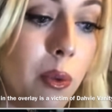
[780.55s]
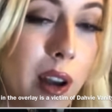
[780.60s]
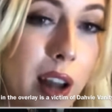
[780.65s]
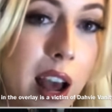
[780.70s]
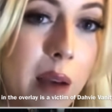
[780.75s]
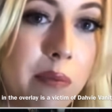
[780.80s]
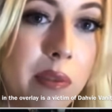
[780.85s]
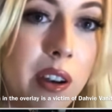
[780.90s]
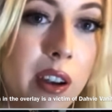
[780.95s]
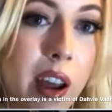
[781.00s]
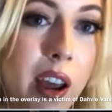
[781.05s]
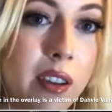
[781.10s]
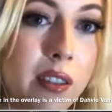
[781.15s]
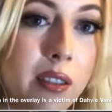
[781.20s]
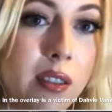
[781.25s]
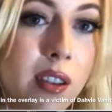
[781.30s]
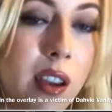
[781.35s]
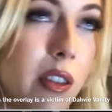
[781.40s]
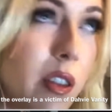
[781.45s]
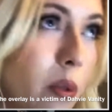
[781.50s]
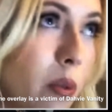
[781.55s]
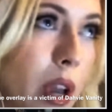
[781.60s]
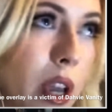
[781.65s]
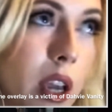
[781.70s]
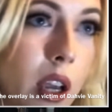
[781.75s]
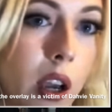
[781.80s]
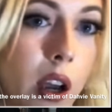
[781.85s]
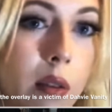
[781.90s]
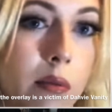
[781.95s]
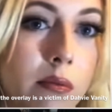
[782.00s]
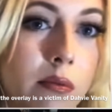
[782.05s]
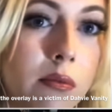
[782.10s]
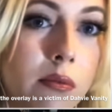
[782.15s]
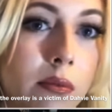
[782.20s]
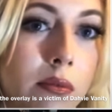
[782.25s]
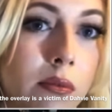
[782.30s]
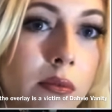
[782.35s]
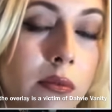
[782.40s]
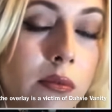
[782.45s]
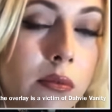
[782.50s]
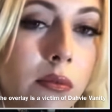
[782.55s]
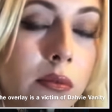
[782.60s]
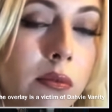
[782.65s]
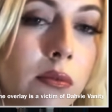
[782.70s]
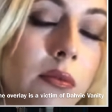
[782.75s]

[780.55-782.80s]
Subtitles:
and even more horrific